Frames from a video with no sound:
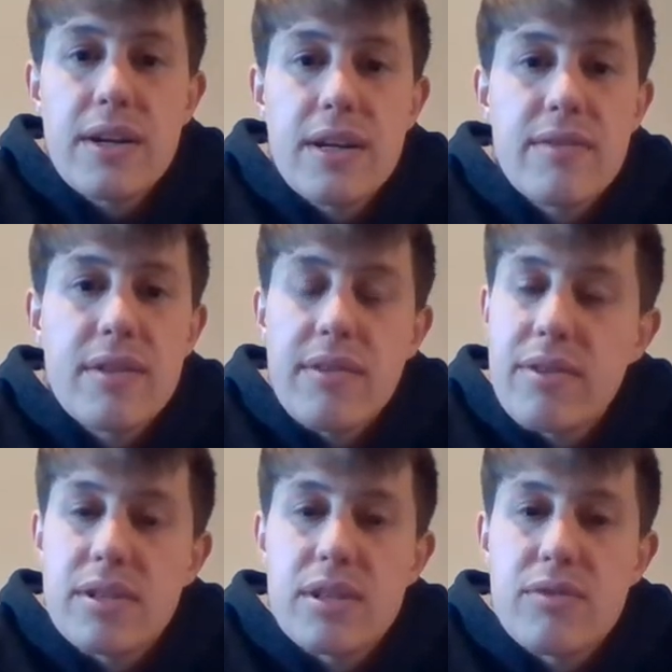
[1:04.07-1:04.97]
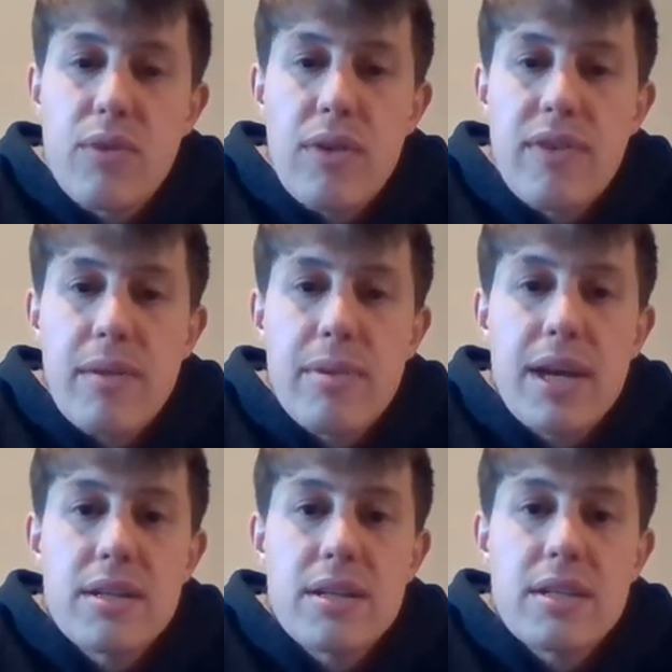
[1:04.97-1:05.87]
even if it's just 4 or 5
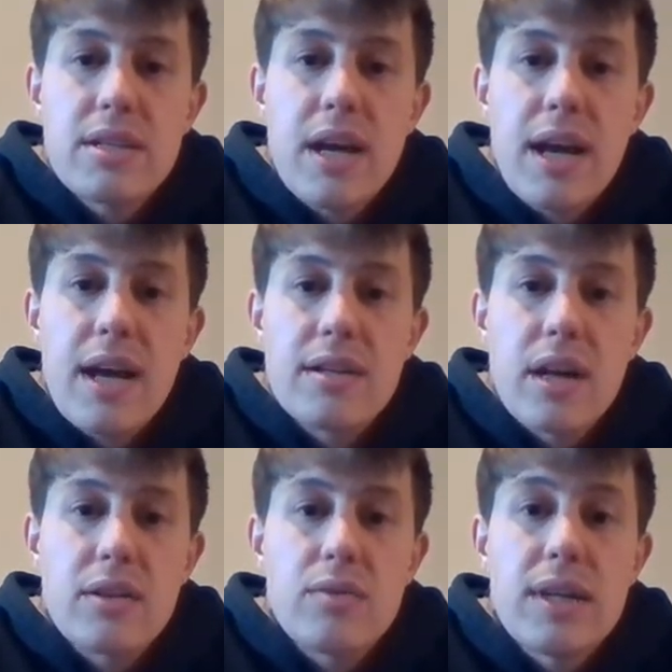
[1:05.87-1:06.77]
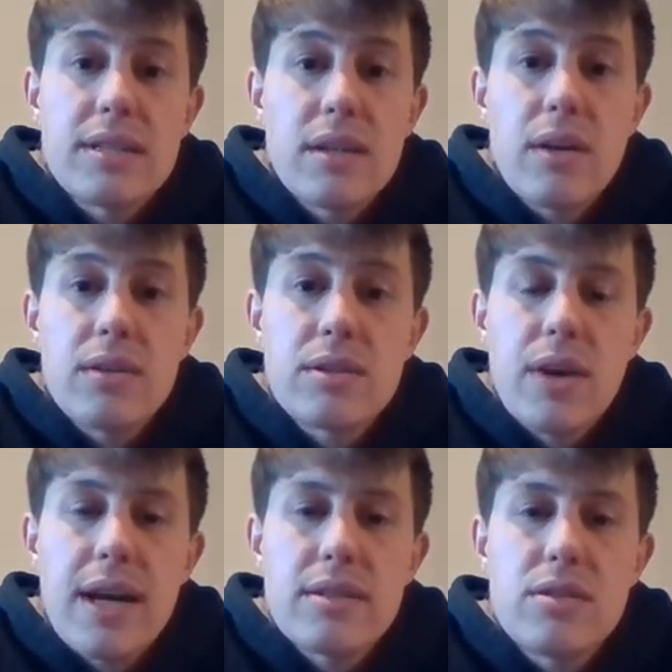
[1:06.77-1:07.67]
pages, Dr. West also
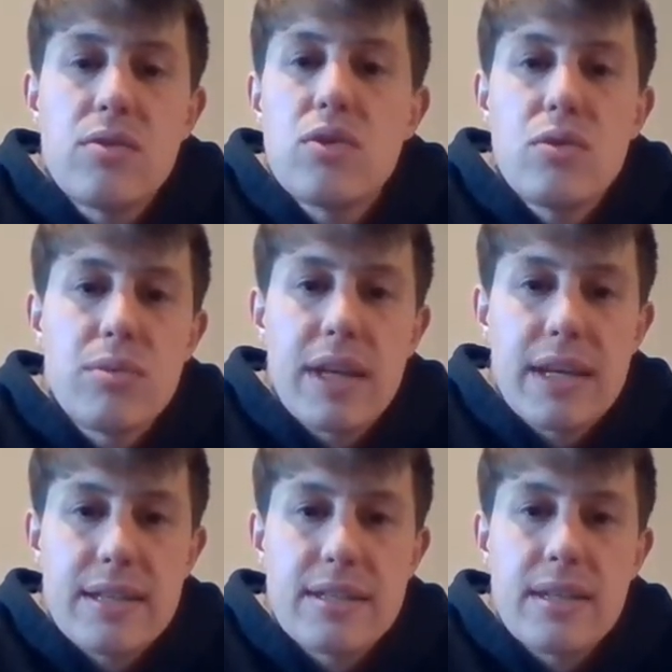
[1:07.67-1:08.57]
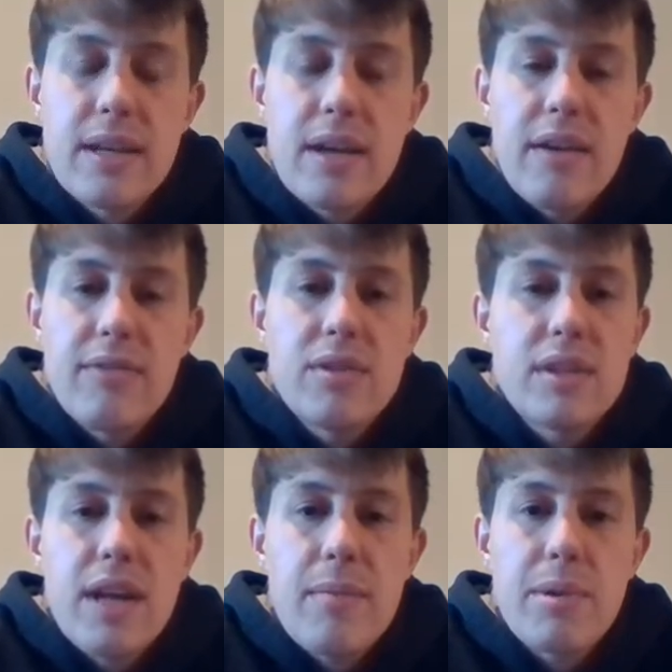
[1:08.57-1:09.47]
has YouTube links. If you
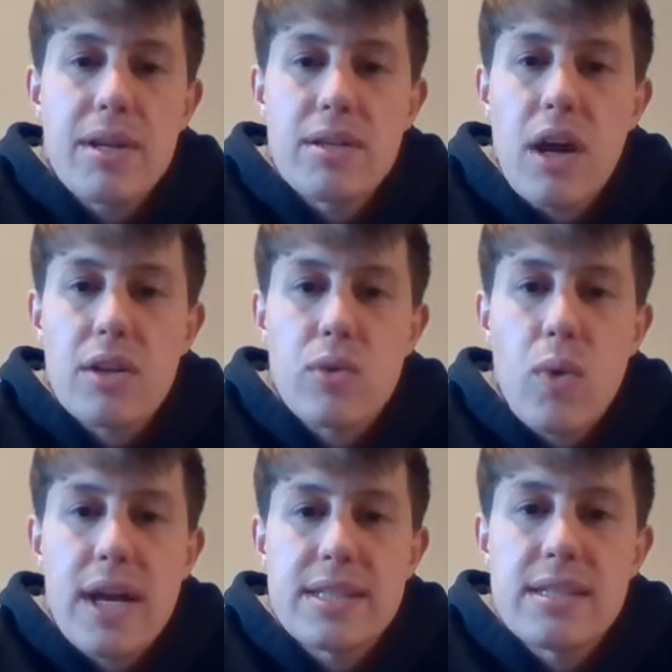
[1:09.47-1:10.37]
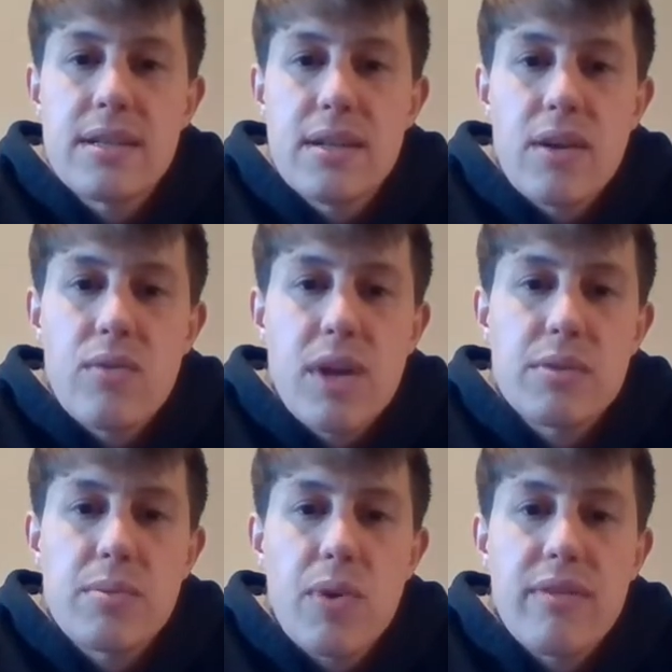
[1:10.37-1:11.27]
type in Dr. West
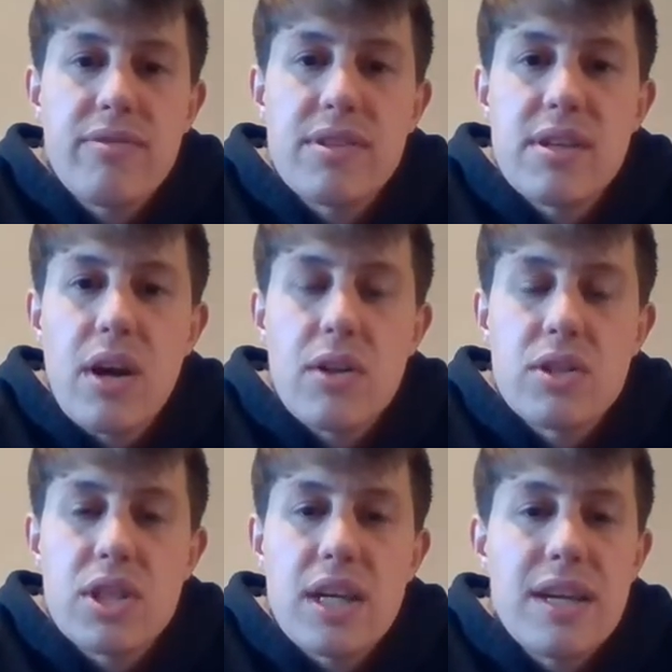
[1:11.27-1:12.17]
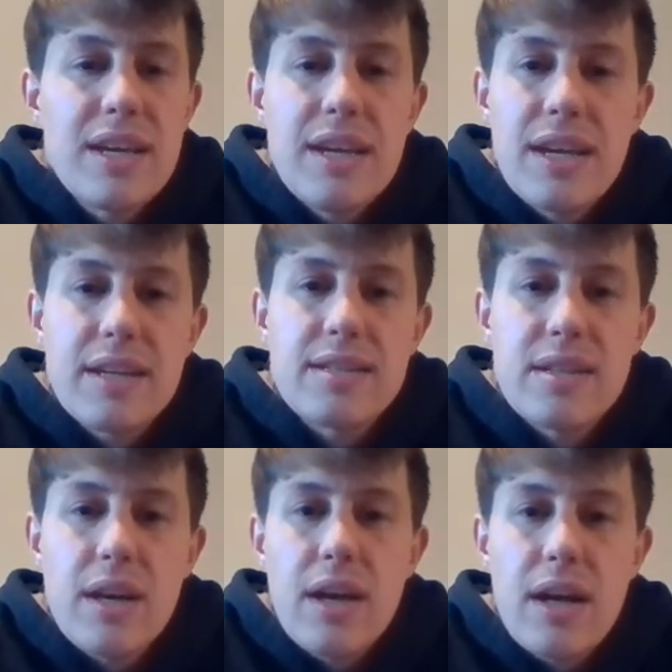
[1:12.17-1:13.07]
Respiratory Physiology, he has